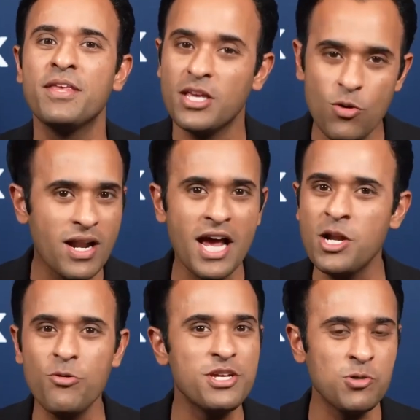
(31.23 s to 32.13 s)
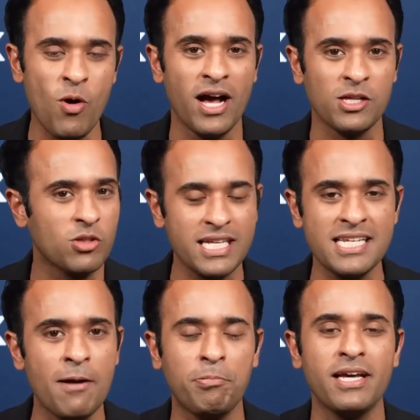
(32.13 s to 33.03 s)
You and I know this well, so let's
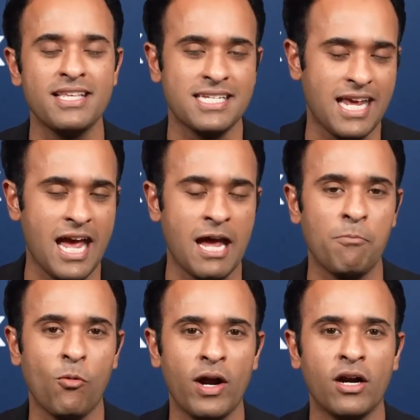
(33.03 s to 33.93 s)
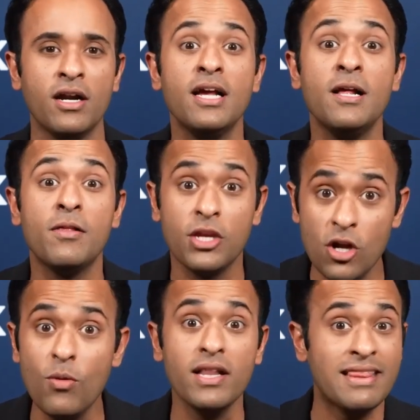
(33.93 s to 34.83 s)
not play this game where you
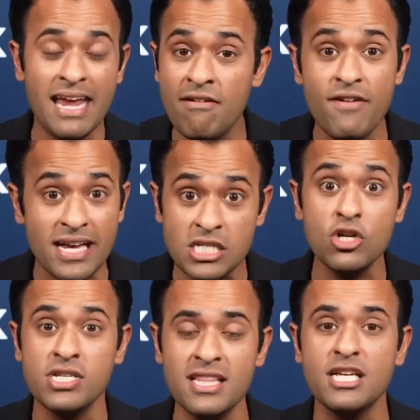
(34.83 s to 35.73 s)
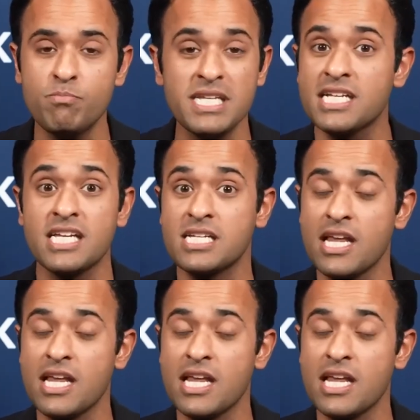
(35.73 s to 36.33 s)
know what, the investors in these businesses,